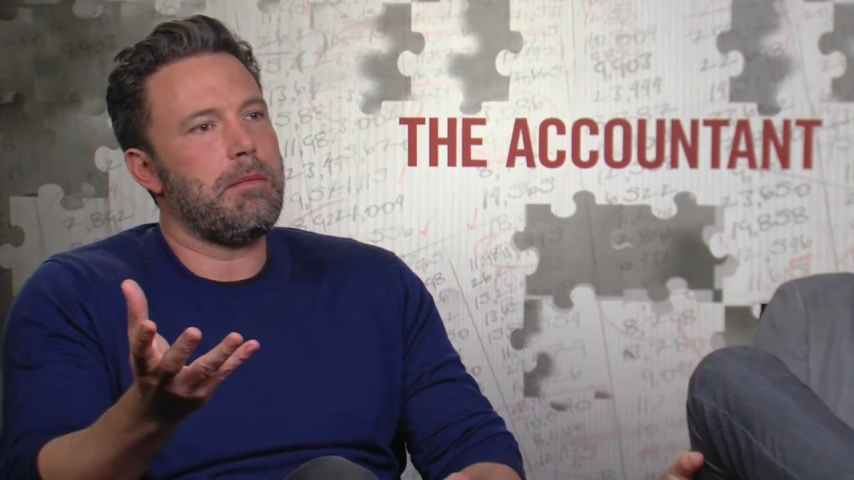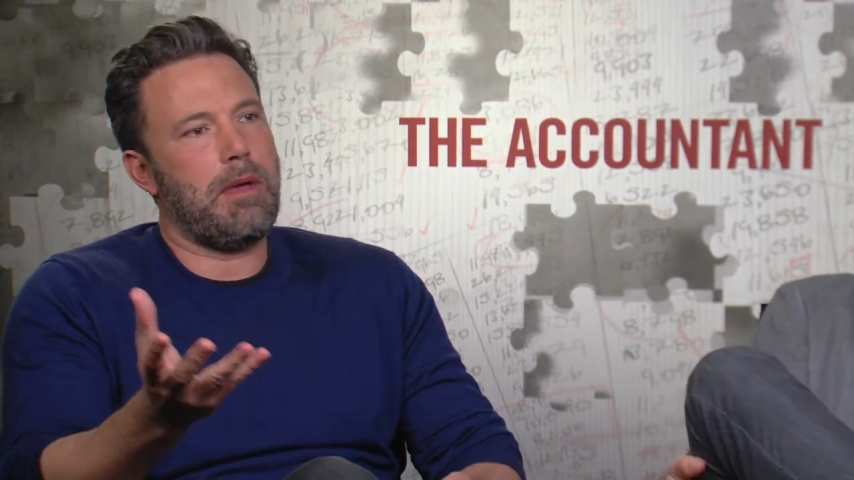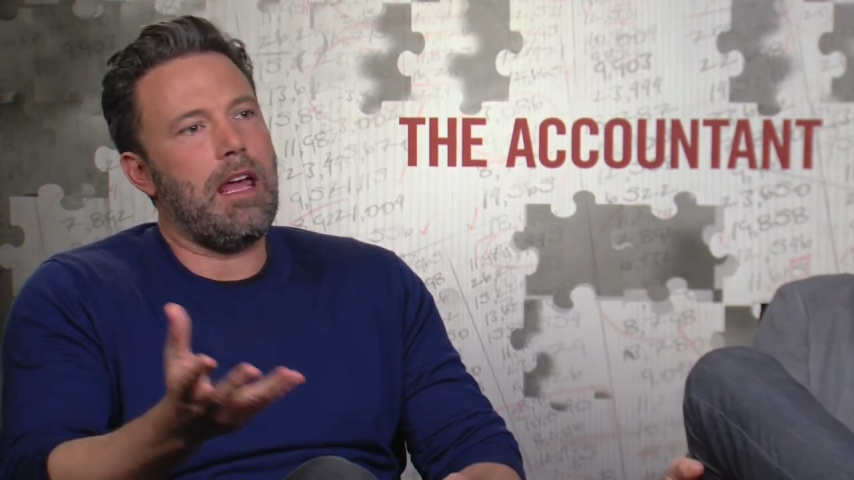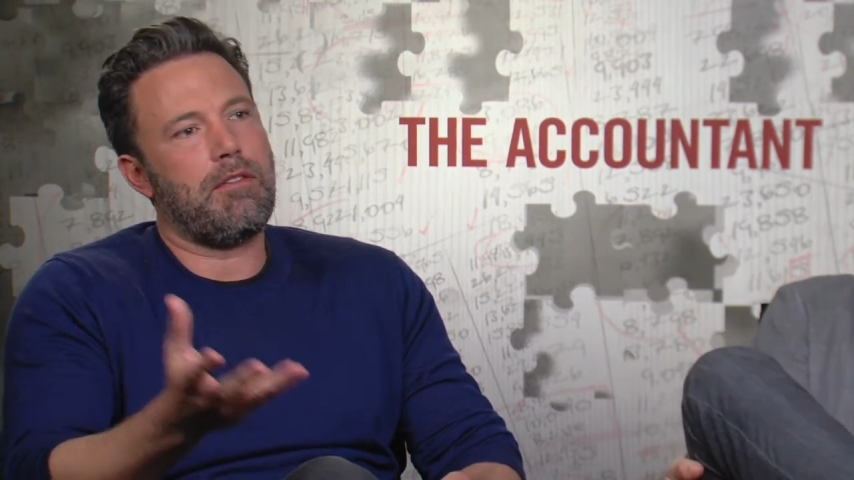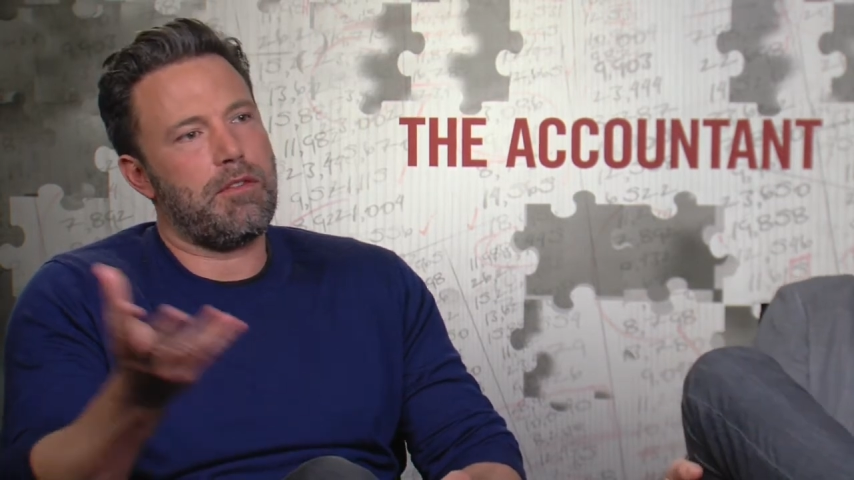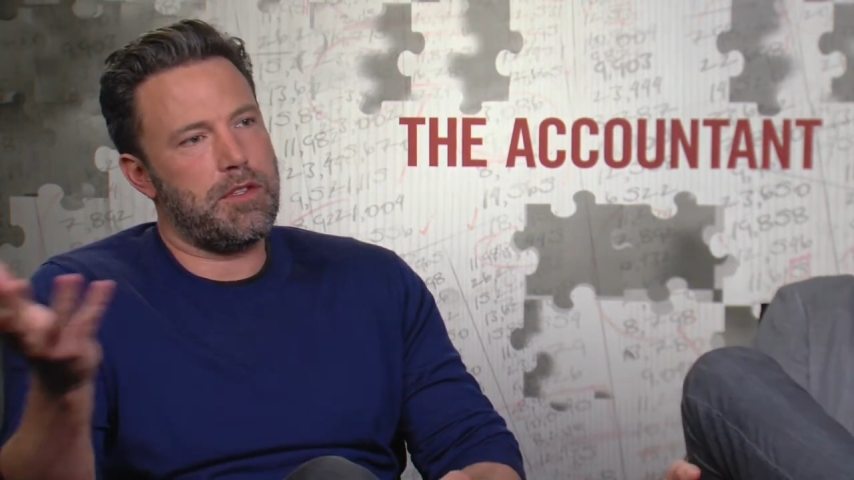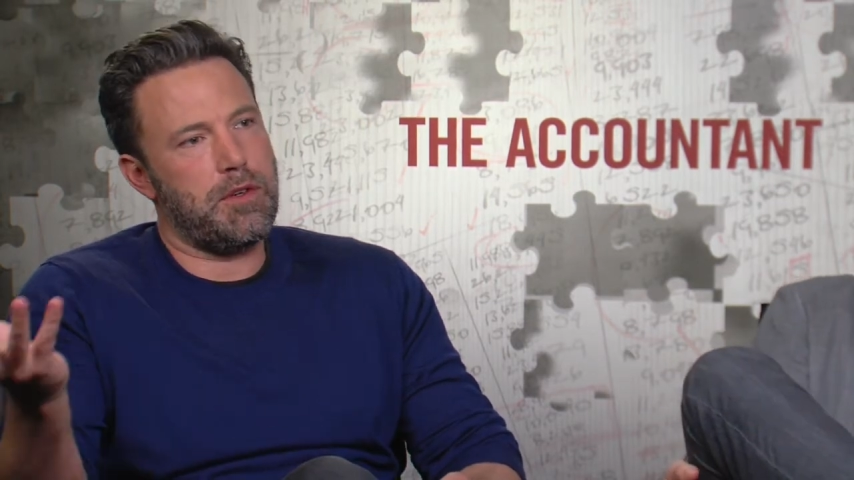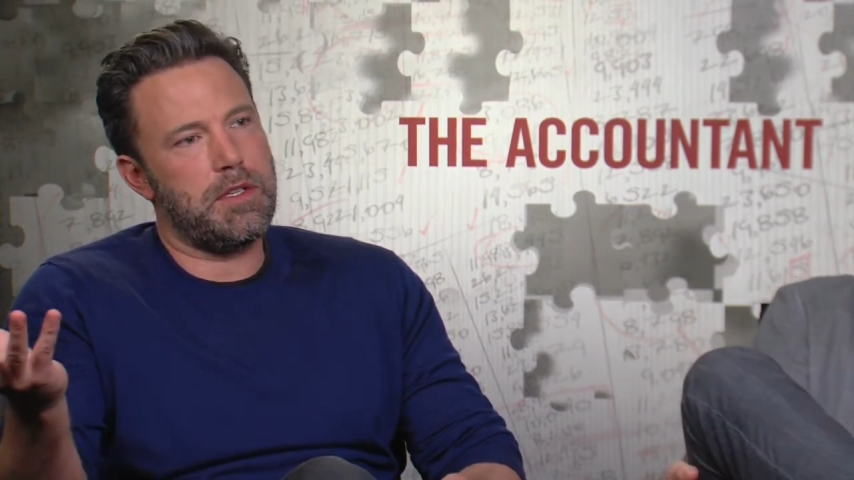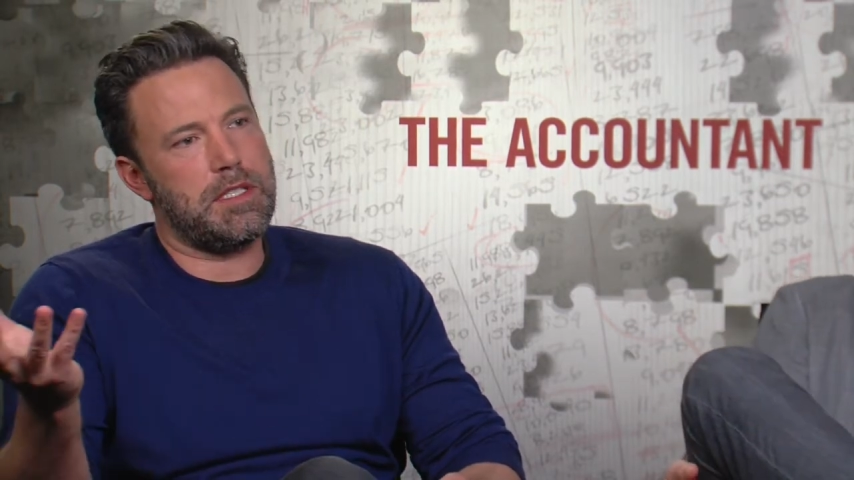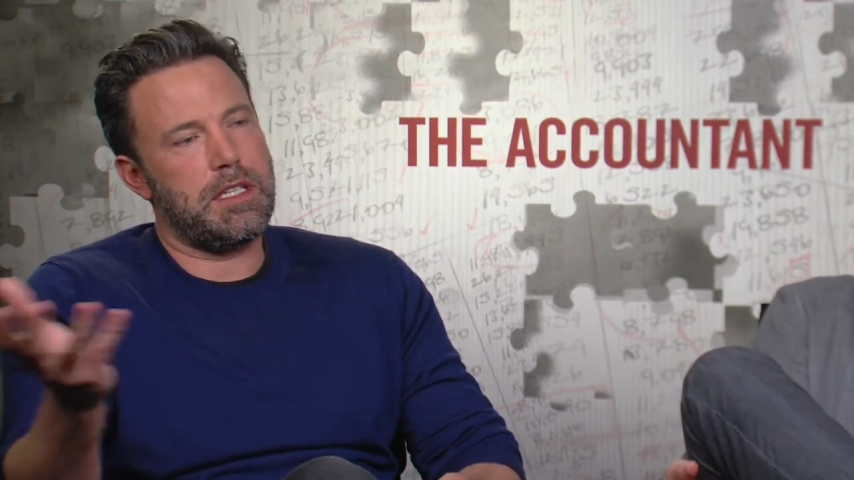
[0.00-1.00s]
paying for the
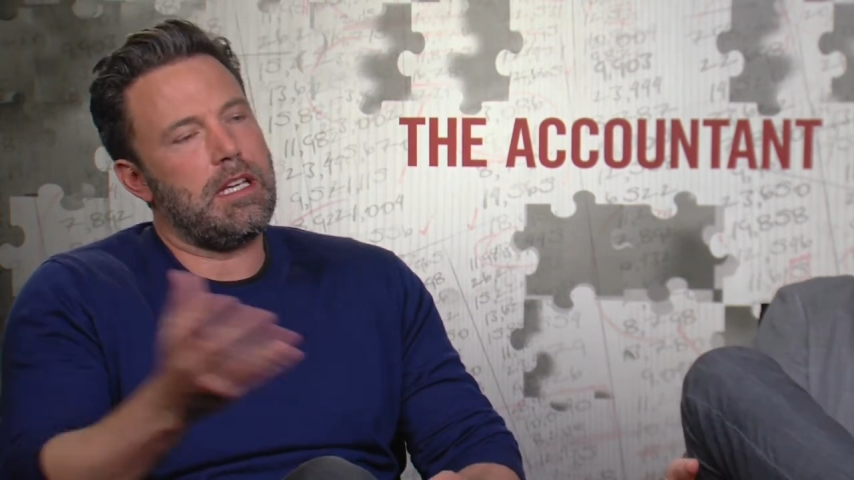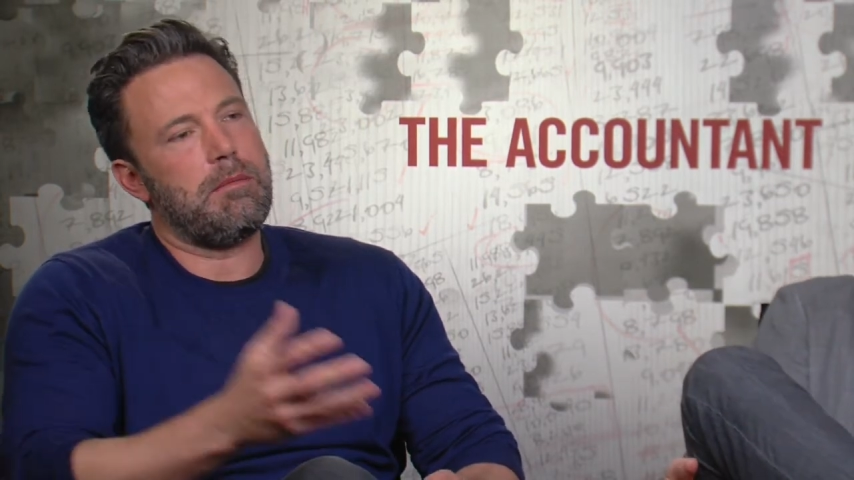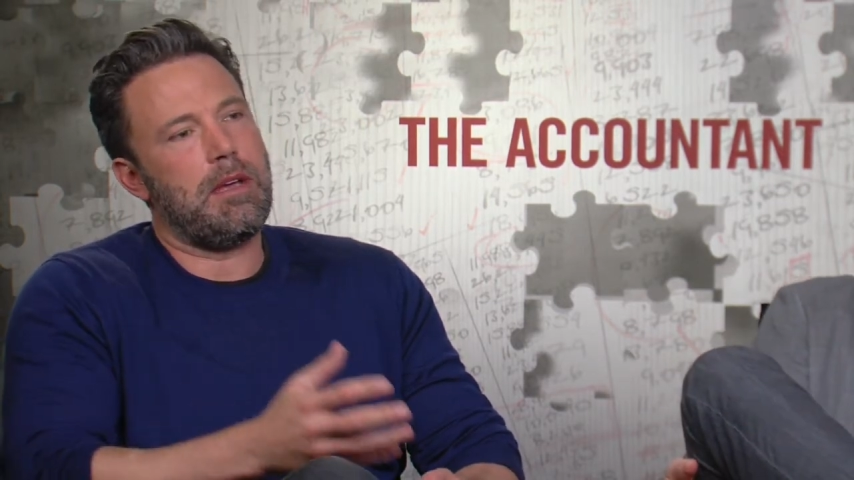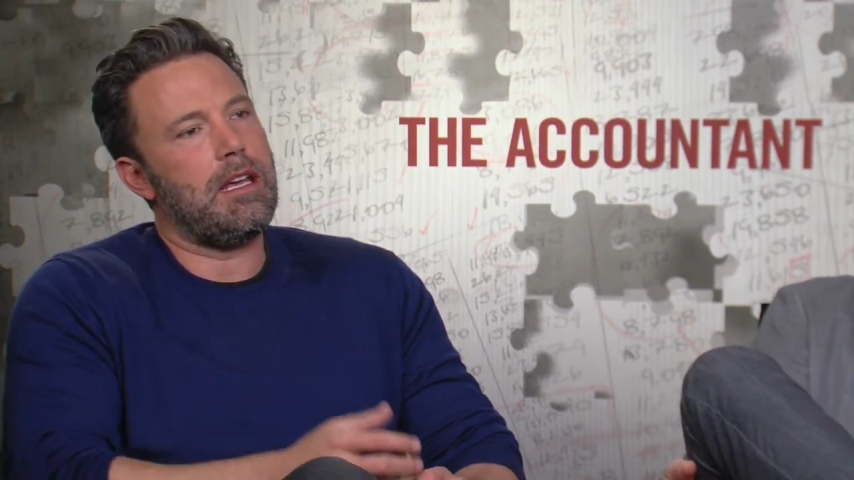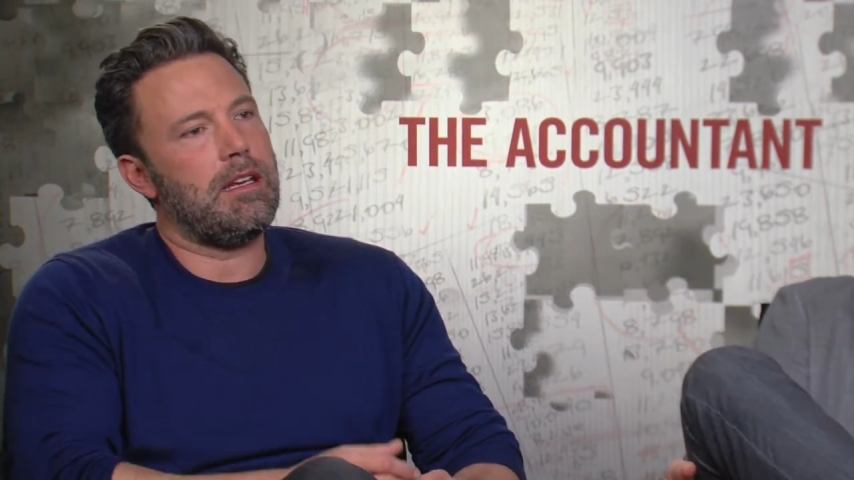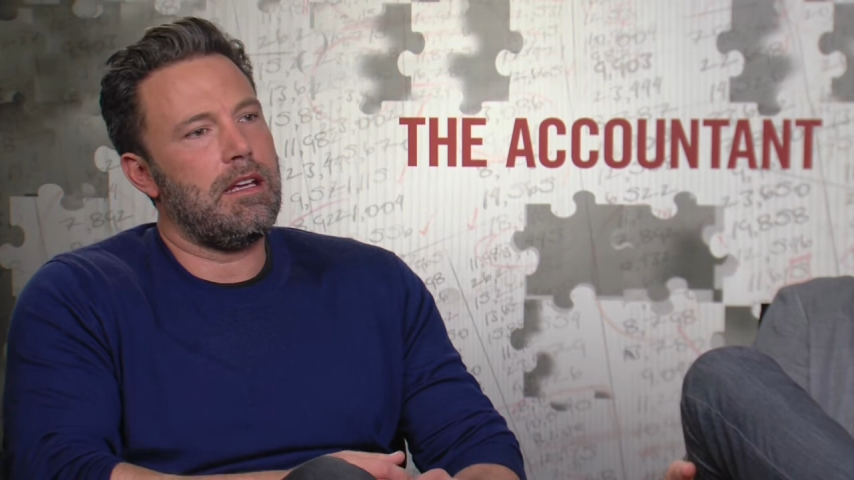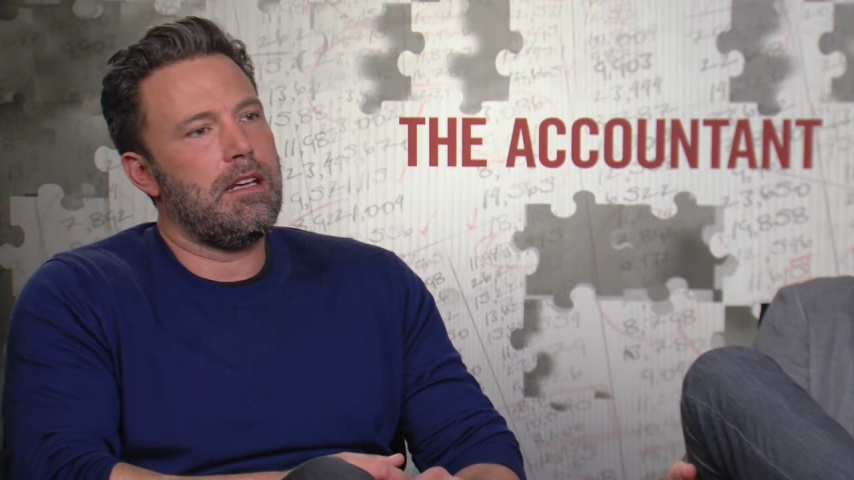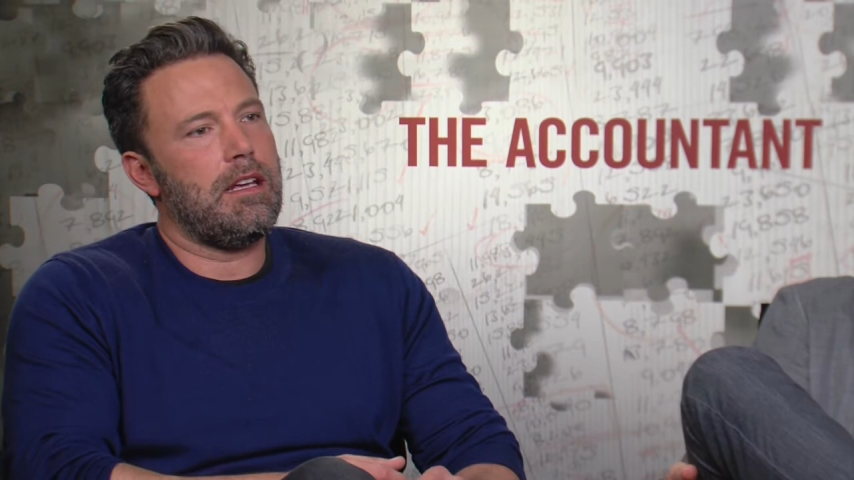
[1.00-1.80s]
choices that he made,